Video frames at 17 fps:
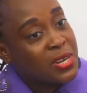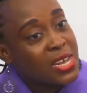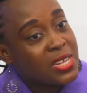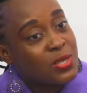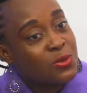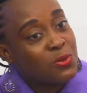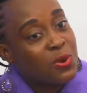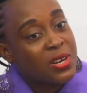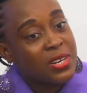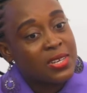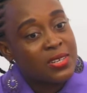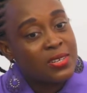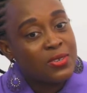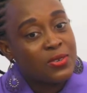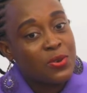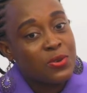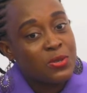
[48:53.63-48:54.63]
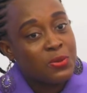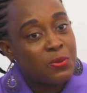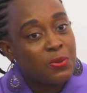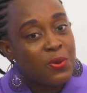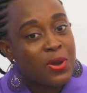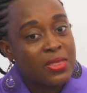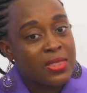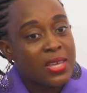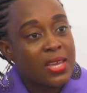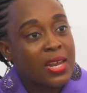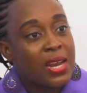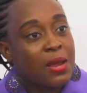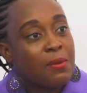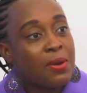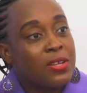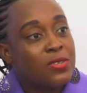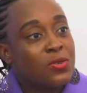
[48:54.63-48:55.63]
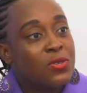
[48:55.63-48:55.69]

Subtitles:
that's what those people were thinking about.